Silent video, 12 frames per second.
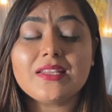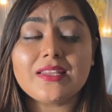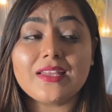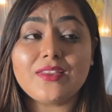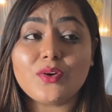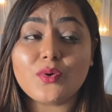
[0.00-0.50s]

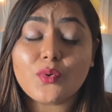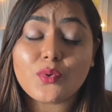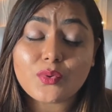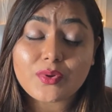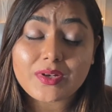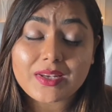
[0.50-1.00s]
that the
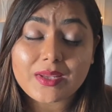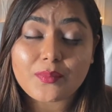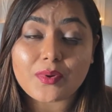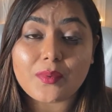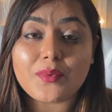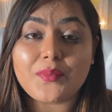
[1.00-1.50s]
only
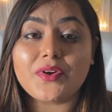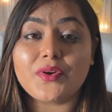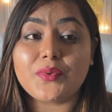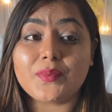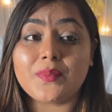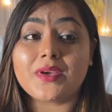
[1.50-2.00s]
problem here
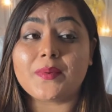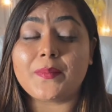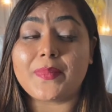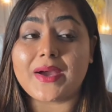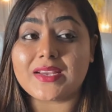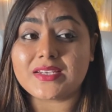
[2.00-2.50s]
would be
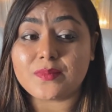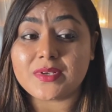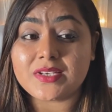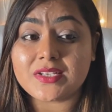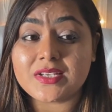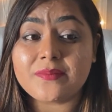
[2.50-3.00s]

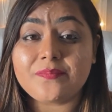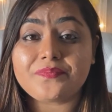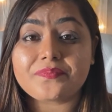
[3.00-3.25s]
compatibility